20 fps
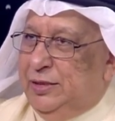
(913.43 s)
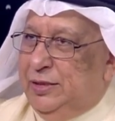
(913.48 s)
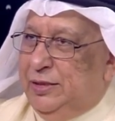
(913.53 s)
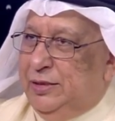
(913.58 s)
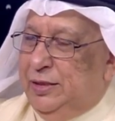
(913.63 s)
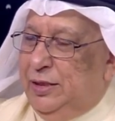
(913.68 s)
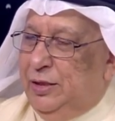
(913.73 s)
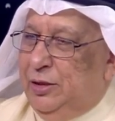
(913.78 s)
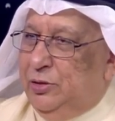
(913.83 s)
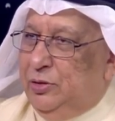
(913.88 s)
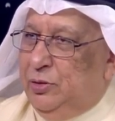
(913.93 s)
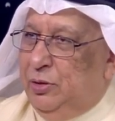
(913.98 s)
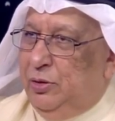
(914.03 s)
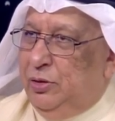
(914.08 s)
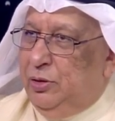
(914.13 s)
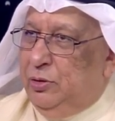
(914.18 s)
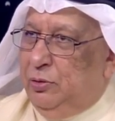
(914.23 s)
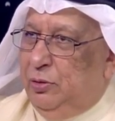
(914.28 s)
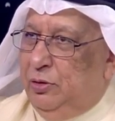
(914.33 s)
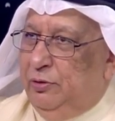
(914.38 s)
is
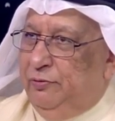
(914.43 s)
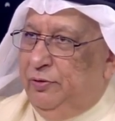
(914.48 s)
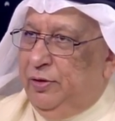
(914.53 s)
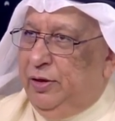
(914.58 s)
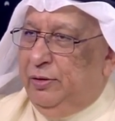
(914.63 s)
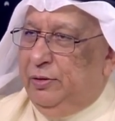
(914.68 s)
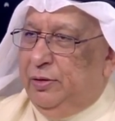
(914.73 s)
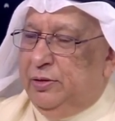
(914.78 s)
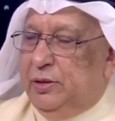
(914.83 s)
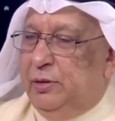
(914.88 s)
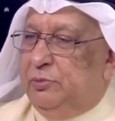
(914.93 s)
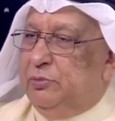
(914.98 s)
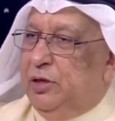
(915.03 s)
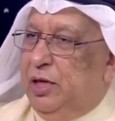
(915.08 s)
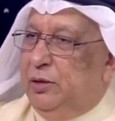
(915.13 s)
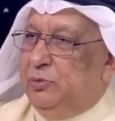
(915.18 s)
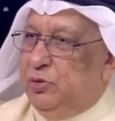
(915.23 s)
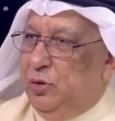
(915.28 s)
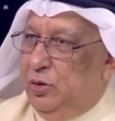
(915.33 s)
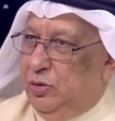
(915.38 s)
electronic warfare
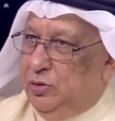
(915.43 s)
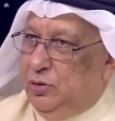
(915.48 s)
sometimes also